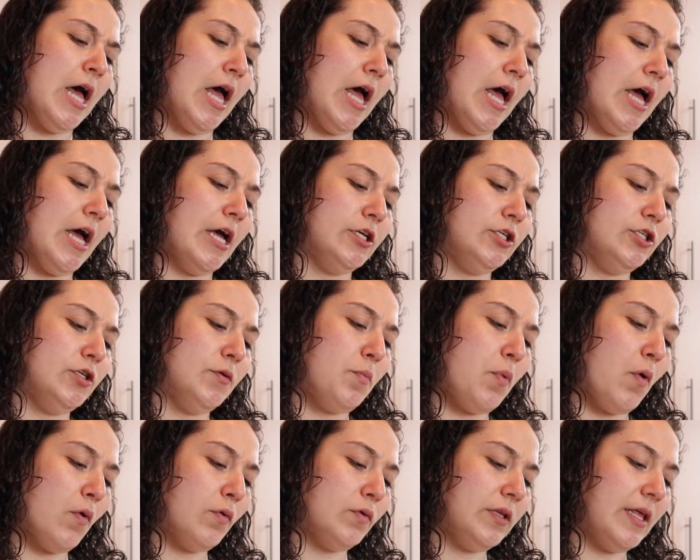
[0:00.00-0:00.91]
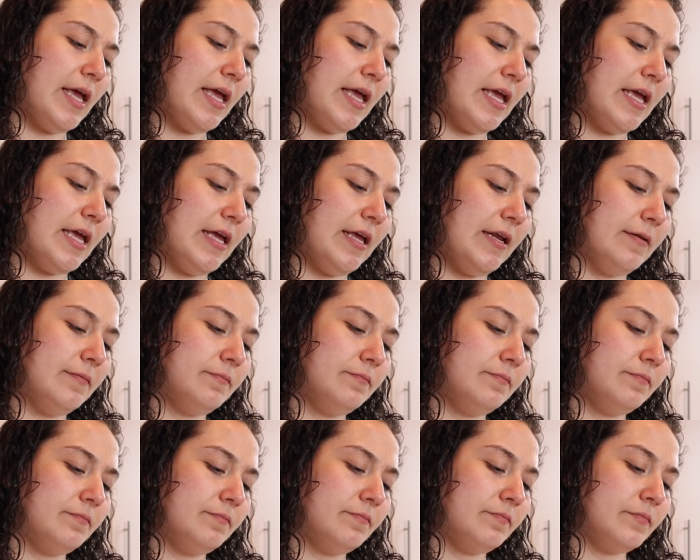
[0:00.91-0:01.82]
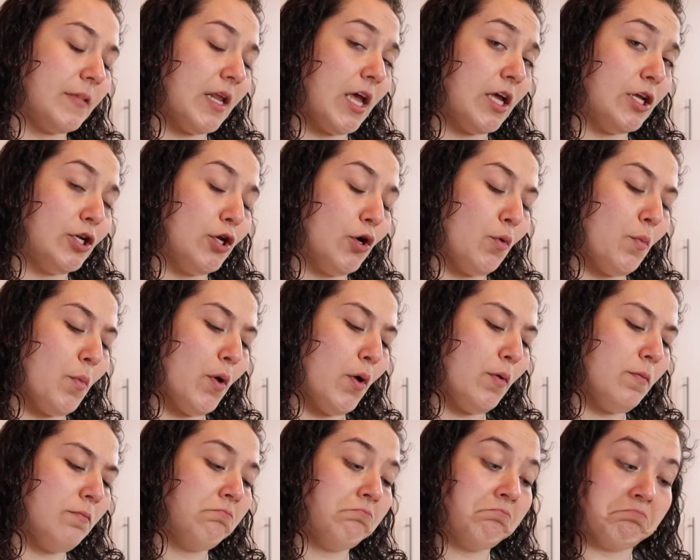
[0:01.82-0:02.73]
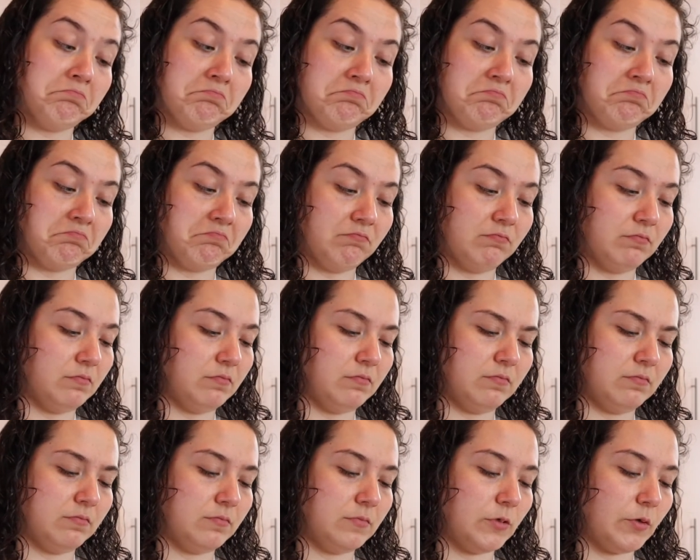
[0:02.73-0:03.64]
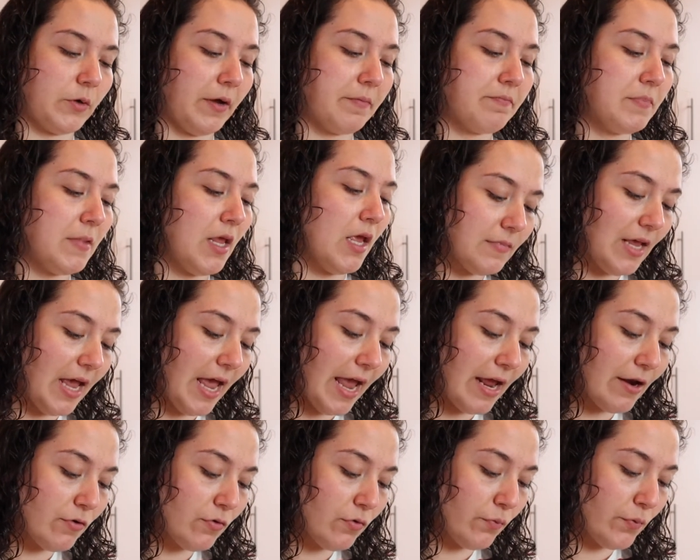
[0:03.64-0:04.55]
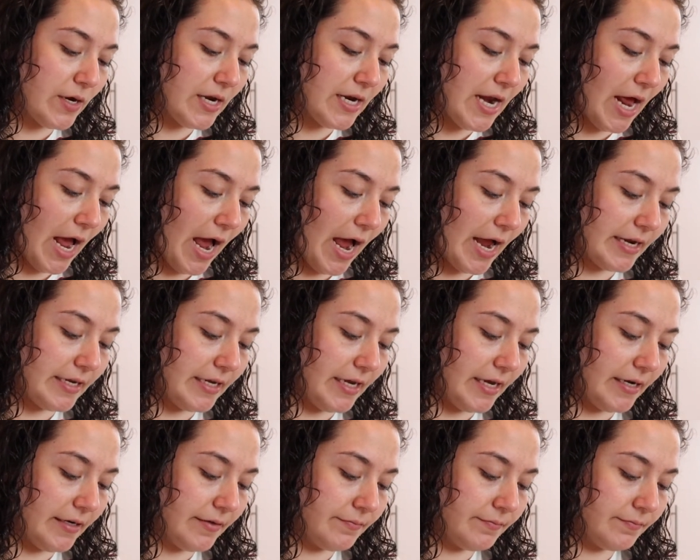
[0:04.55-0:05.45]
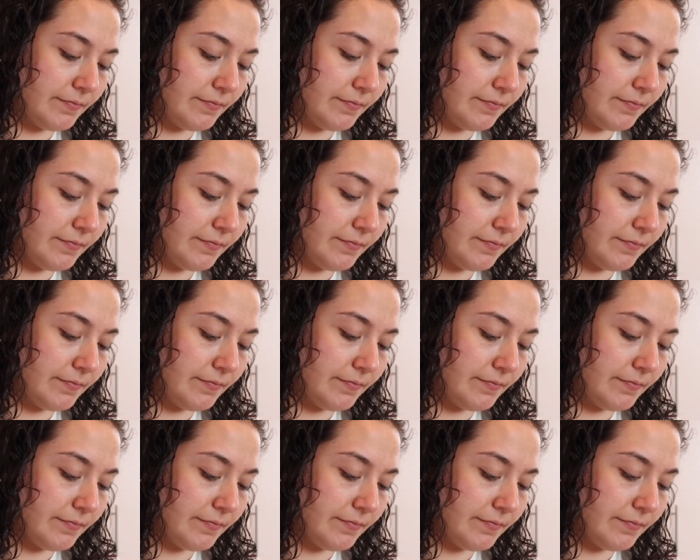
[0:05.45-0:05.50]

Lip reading: chipotle in adobo, okay, and green onion.